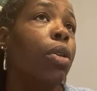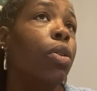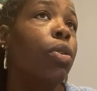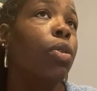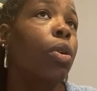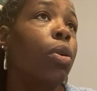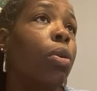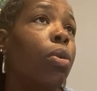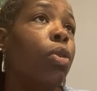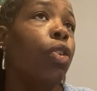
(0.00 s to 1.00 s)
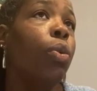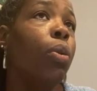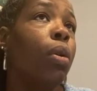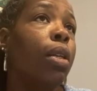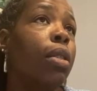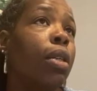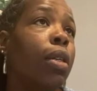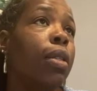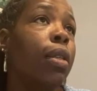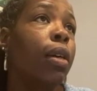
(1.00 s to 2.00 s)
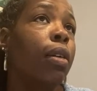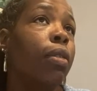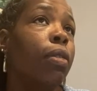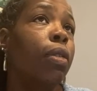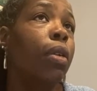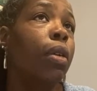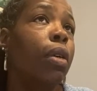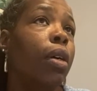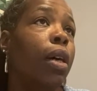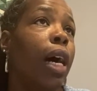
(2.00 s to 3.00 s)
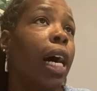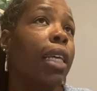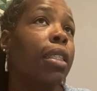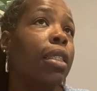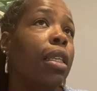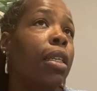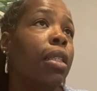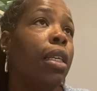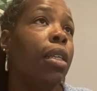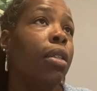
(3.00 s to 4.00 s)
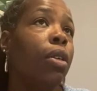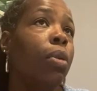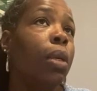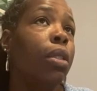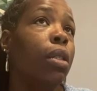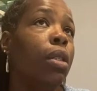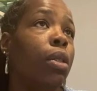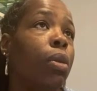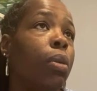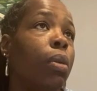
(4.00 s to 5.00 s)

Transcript: So you thought to yourself, I still need to know what to do.